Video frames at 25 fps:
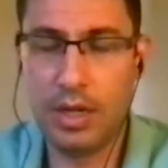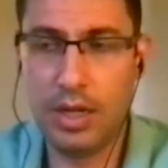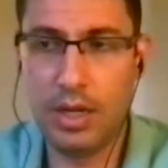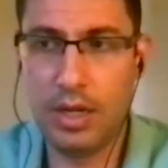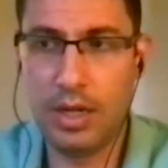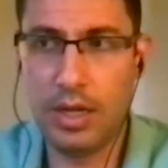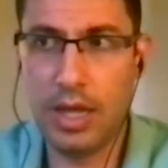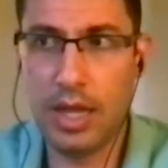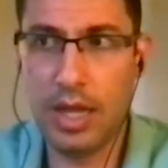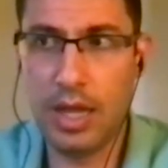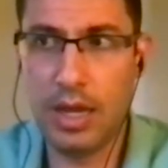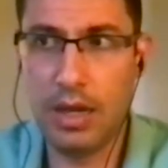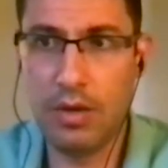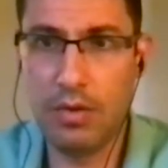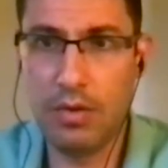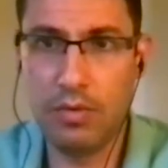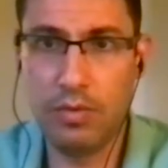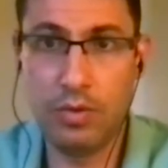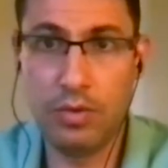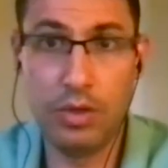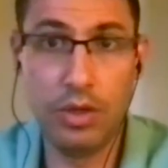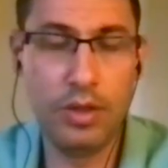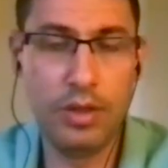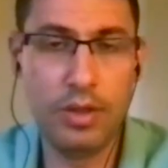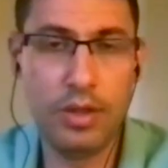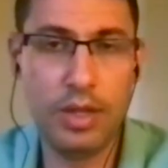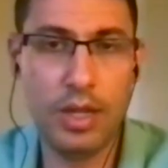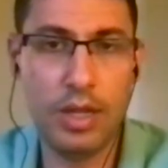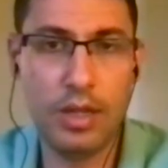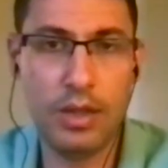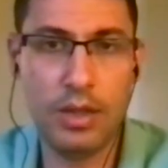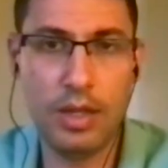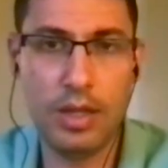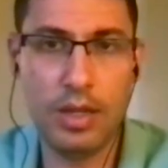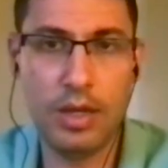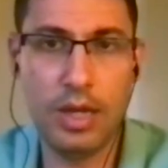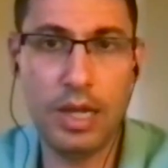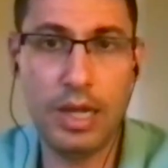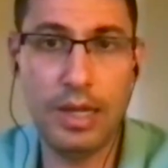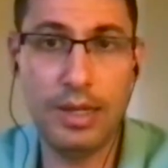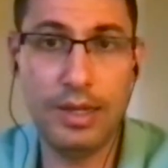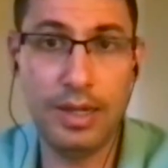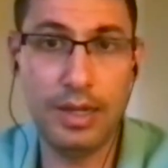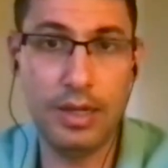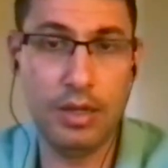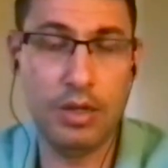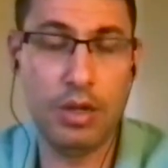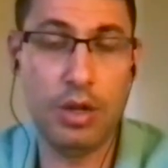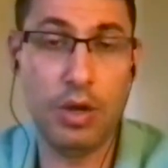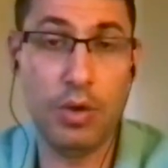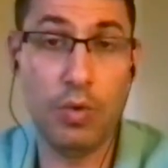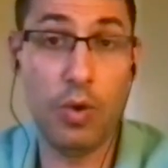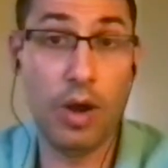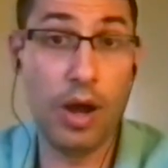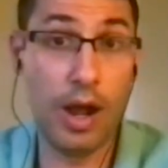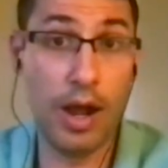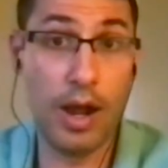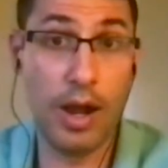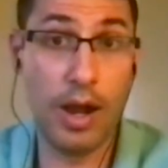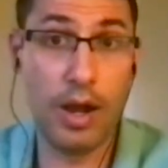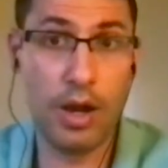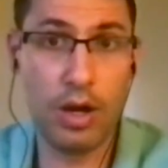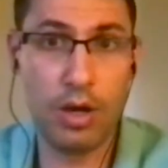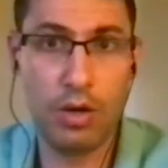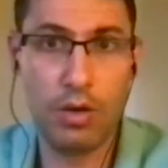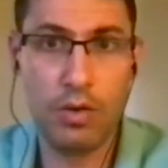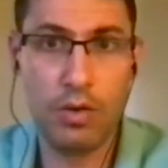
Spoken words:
And again, good thing that it didn't go higher